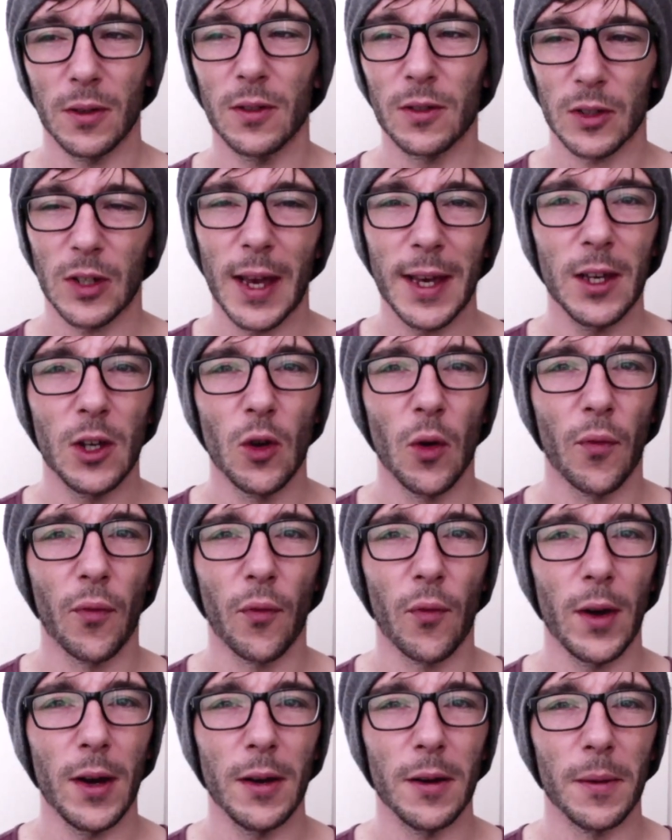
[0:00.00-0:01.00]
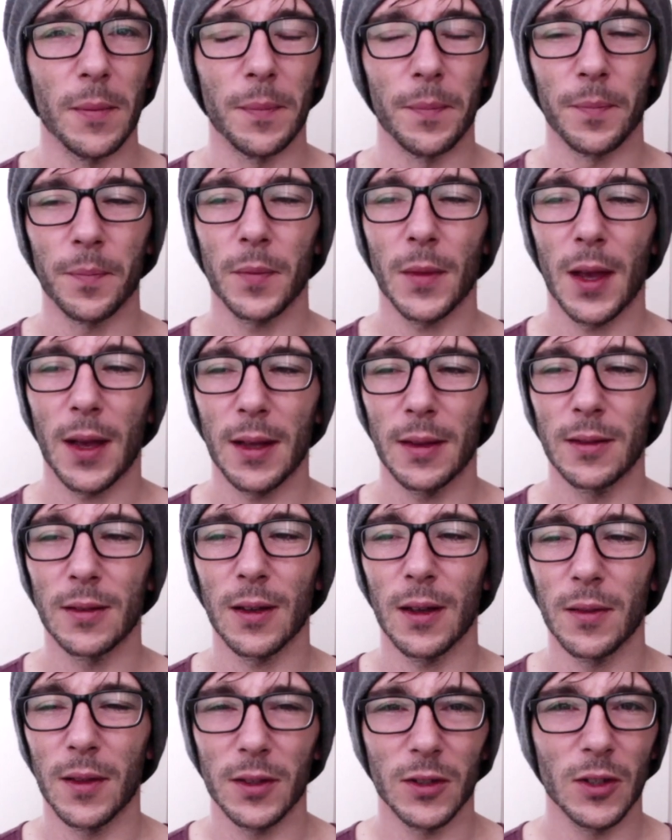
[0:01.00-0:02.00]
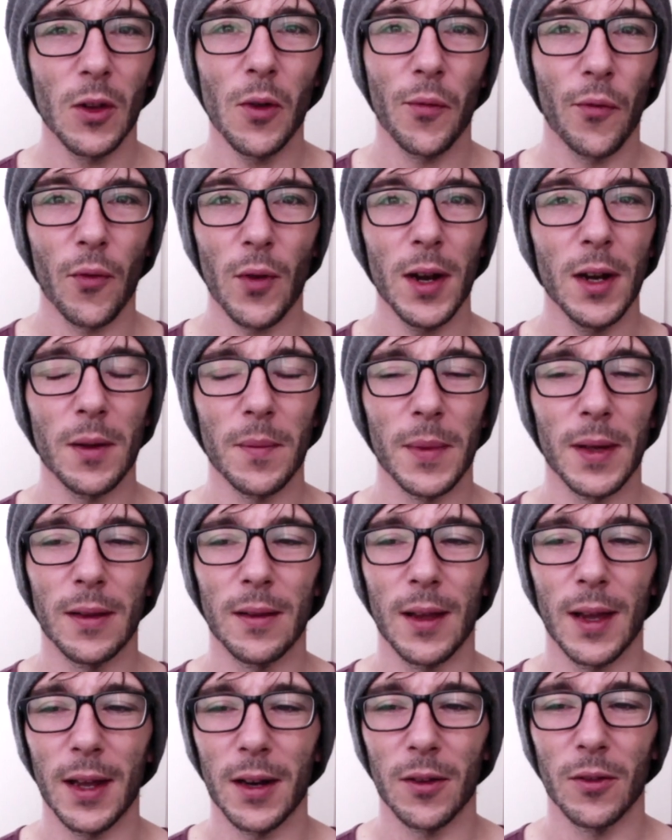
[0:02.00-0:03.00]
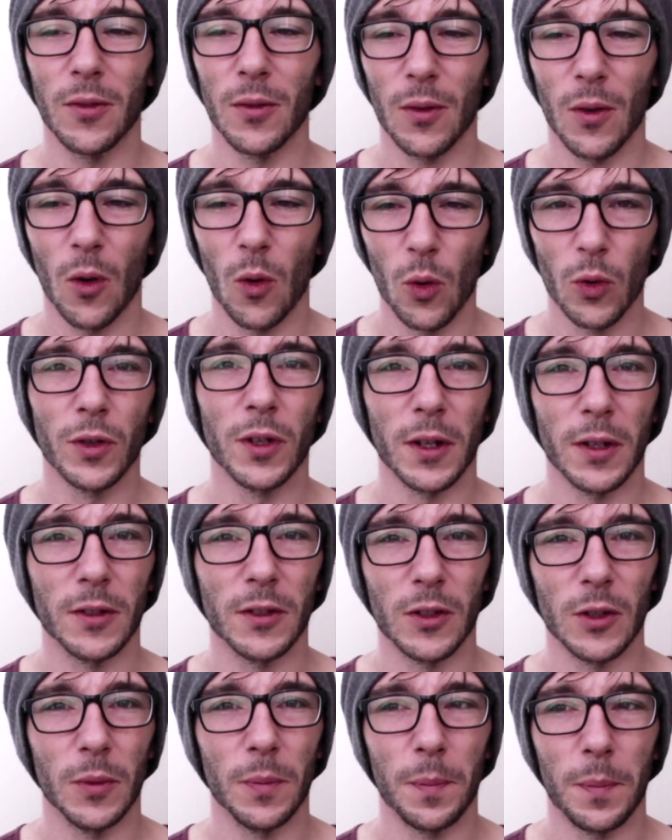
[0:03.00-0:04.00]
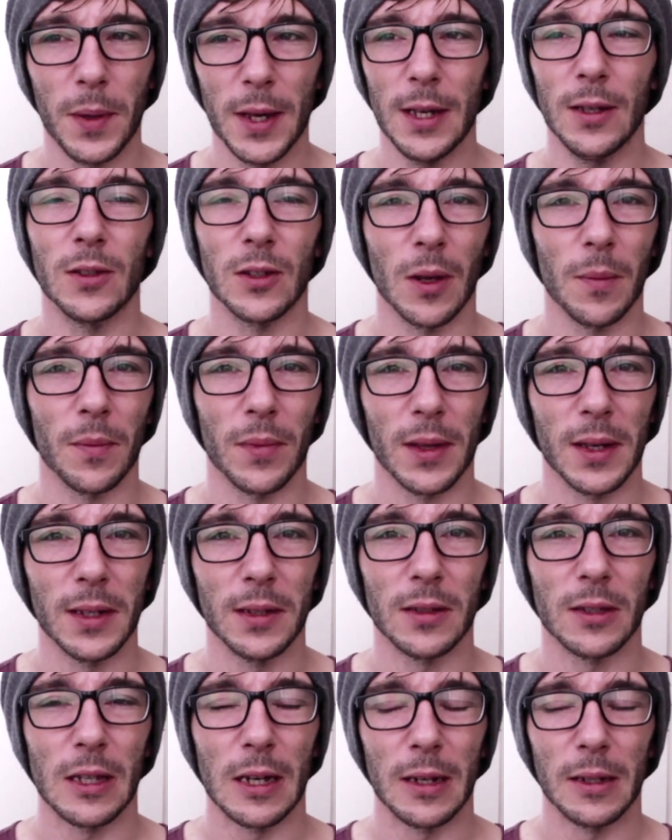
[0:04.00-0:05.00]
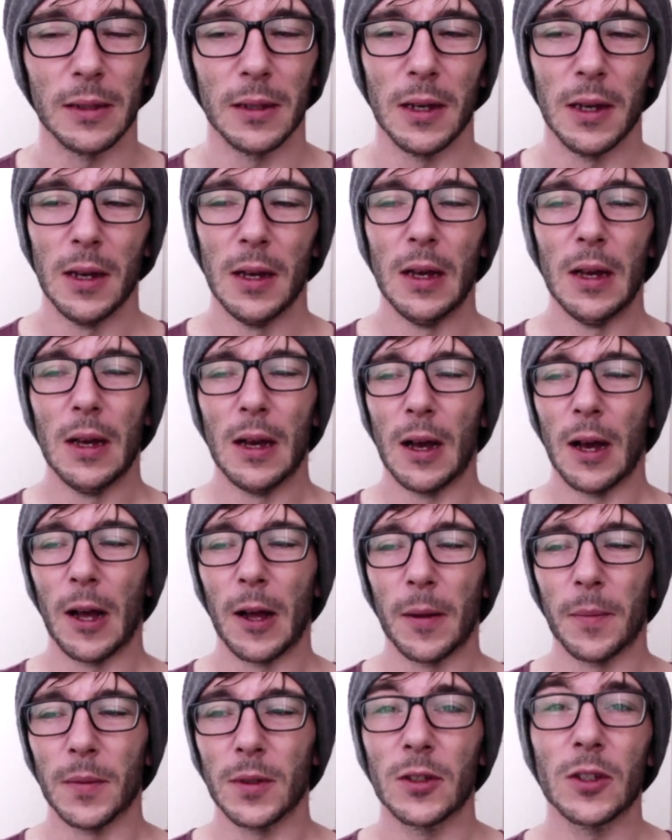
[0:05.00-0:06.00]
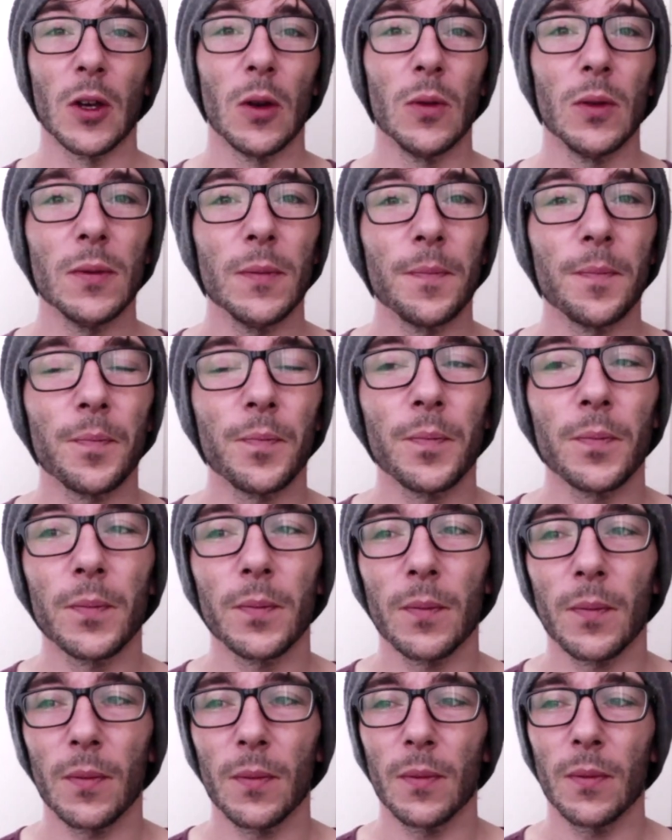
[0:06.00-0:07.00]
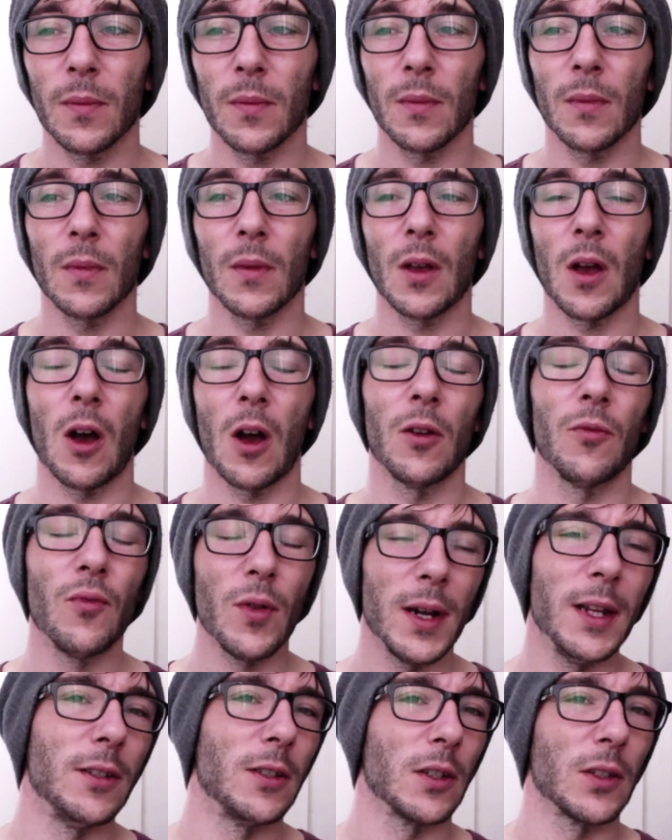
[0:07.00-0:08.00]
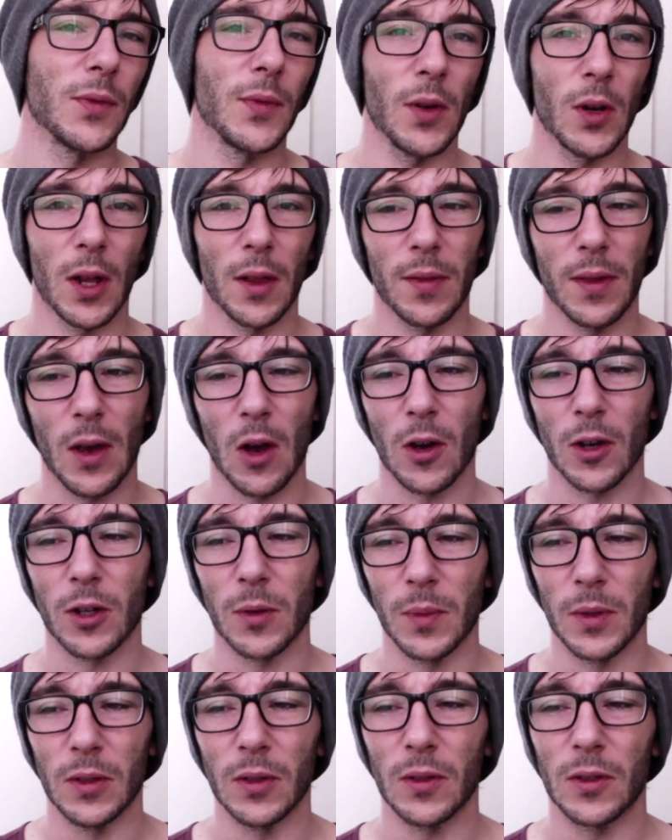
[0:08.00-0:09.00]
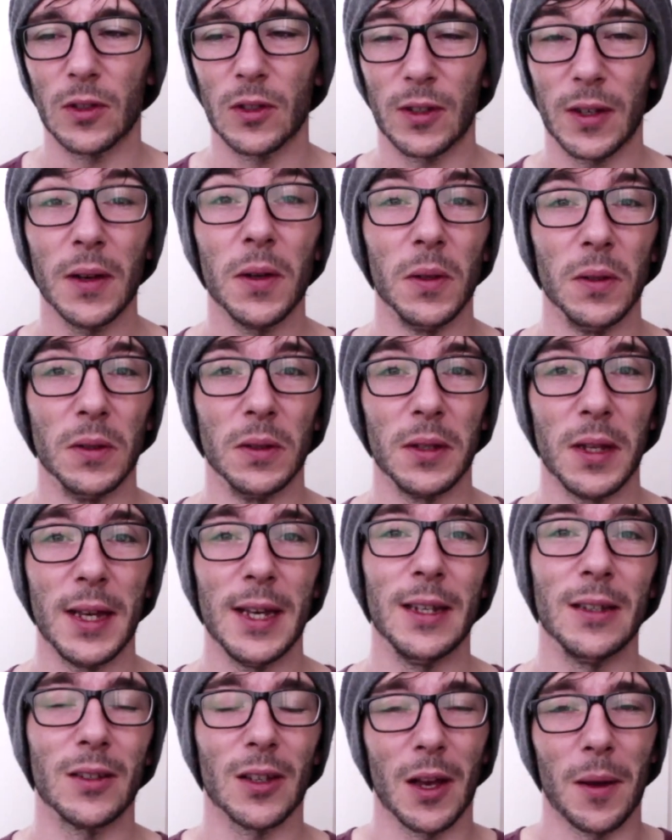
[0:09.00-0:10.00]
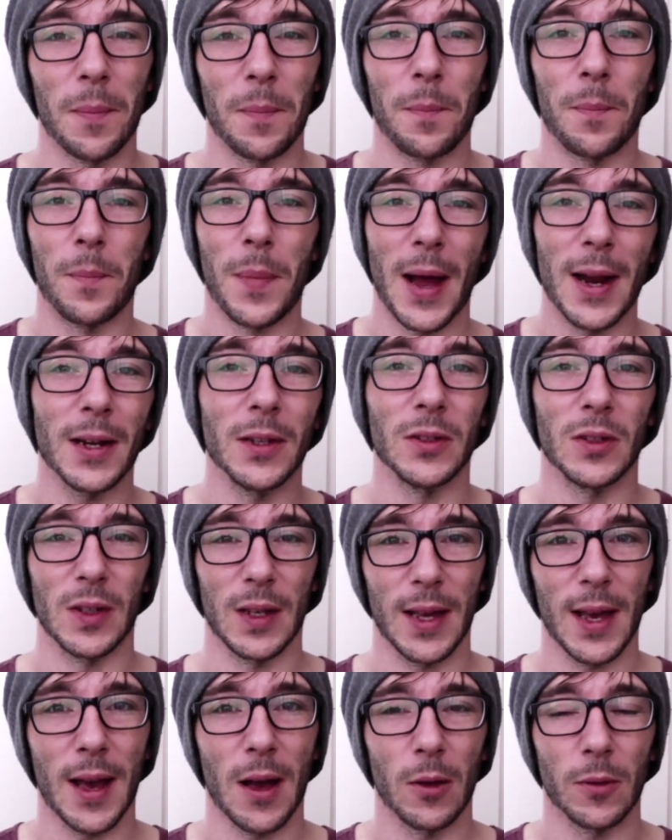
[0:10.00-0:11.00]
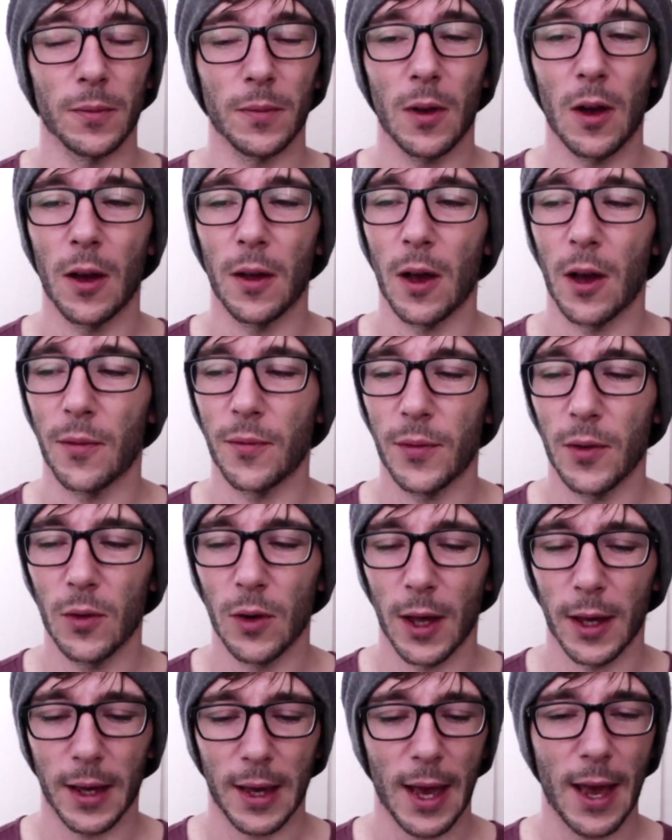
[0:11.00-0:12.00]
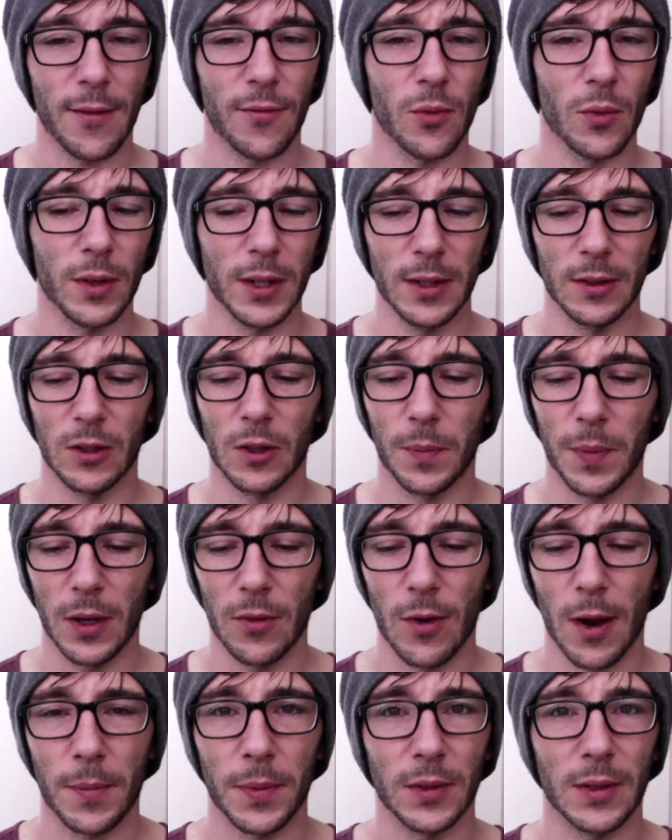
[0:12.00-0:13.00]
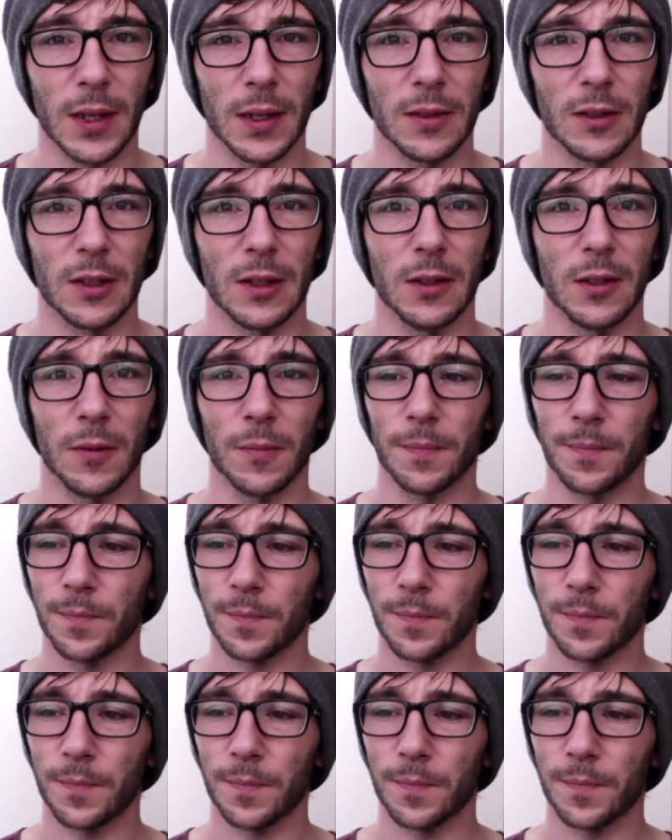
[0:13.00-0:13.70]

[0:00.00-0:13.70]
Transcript: take your freedom, and there's no freedom in order to be something, is there? So I really just feel like the argument still needs balancing out. I feel like everyone needs to be represented,